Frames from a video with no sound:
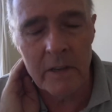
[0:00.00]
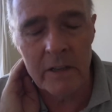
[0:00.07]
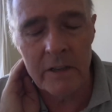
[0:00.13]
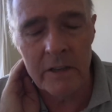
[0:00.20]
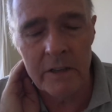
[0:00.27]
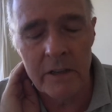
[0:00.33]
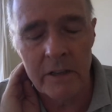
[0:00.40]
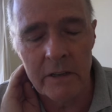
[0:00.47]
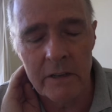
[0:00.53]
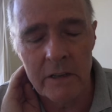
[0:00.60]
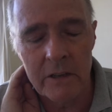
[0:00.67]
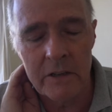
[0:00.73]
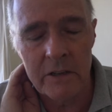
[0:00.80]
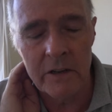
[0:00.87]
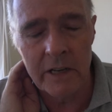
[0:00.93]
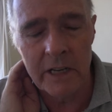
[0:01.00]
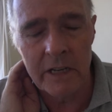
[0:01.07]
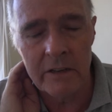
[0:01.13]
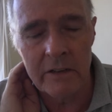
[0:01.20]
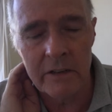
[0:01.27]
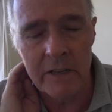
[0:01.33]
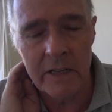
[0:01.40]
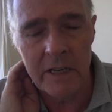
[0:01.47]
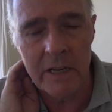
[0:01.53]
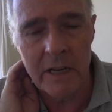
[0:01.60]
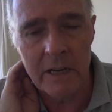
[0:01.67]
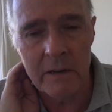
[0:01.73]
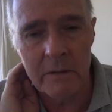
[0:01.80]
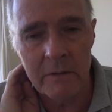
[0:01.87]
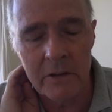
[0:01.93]
is turning into
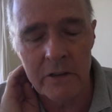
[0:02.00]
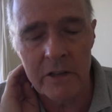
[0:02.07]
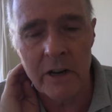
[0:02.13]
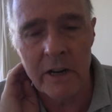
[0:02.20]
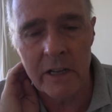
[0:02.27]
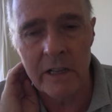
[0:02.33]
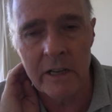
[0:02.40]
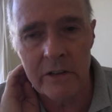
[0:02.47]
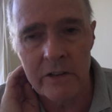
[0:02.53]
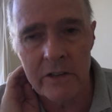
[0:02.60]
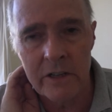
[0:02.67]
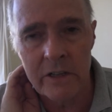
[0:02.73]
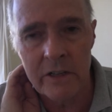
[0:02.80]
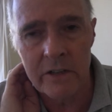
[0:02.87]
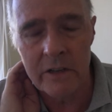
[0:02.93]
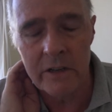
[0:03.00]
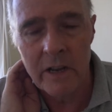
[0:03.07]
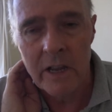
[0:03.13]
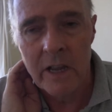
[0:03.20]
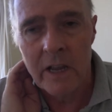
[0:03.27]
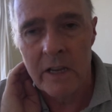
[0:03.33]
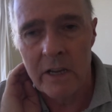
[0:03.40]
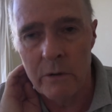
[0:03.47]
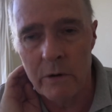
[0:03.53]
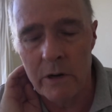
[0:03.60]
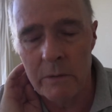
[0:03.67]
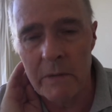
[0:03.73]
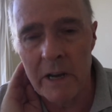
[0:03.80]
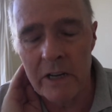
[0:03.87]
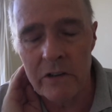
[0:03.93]
the cyclone season, you want
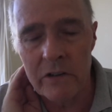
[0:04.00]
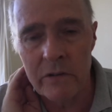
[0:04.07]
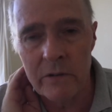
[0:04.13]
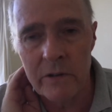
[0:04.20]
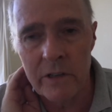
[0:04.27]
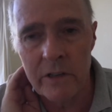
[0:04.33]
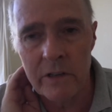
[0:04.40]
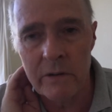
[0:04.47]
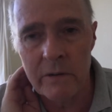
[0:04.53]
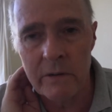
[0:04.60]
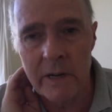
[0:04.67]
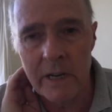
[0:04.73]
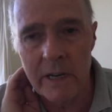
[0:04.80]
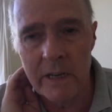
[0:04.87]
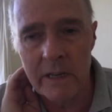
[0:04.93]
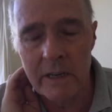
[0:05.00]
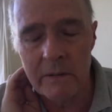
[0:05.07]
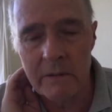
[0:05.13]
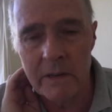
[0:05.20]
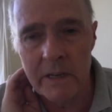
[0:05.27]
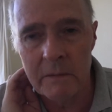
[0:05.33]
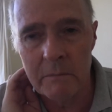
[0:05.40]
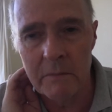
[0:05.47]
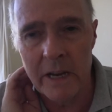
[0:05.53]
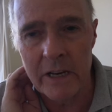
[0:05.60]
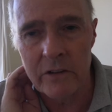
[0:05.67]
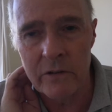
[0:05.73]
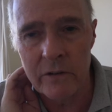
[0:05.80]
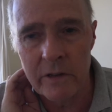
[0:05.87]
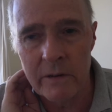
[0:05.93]
to make sure that you make
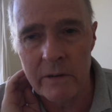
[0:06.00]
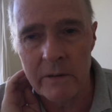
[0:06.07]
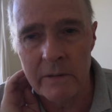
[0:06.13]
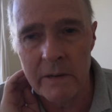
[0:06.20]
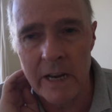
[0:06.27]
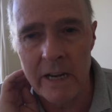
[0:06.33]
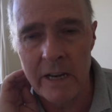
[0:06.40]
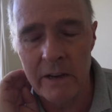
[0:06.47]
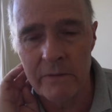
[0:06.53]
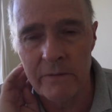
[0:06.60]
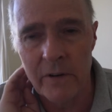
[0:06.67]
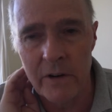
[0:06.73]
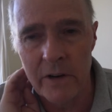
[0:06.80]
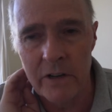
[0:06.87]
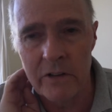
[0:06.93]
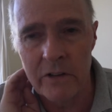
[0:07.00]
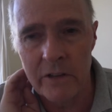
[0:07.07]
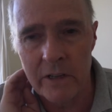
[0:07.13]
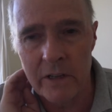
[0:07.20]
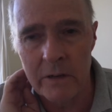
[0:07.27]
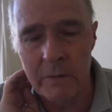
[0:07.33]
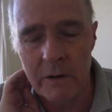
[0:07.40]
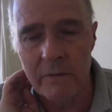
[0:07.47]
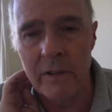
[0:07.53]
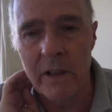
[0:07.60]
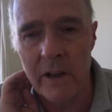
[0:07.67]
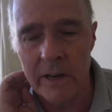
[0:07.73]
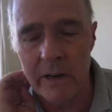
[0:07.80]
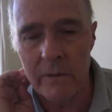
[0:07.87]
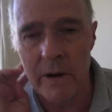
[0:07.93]
sure any furniture that could be
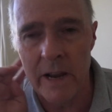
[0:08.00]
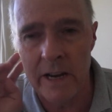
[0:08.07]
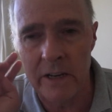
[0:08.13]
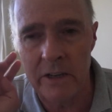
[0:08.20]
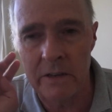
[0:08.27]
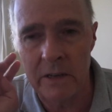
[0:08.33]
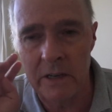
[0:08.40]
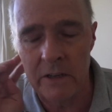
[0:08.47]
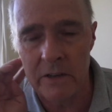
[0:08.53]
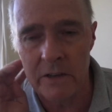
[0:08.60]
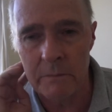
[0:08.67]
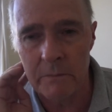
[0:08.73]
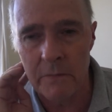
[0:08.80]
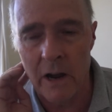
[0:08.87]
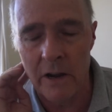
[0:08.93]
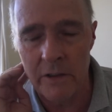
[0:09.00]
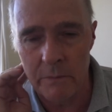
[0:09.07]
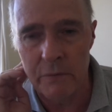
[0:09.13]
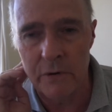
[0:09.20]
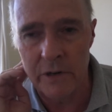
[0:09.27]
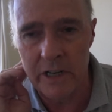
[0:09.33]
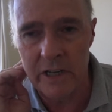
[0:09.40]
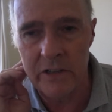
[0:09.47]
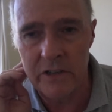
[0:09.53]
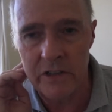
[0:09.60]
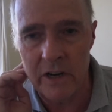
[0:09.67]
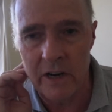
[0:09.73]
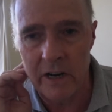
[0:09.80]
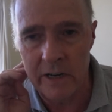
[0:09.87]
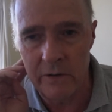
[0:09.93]
flying around is either put
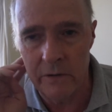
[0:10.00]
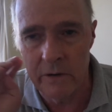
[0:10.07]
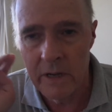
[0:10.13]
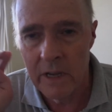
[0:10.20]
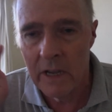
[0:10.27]
inside, or